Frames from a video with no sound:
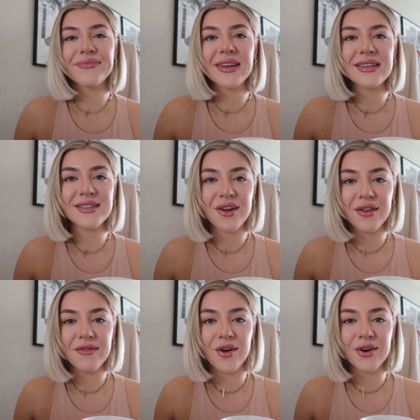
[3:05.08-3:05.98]

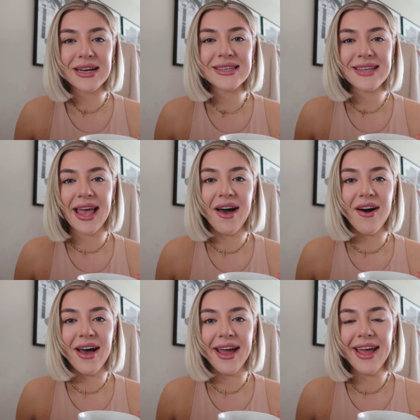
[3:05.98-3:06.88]
the vlog, say
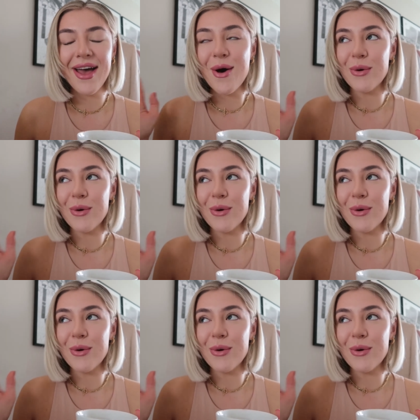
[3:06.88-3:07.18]
hi.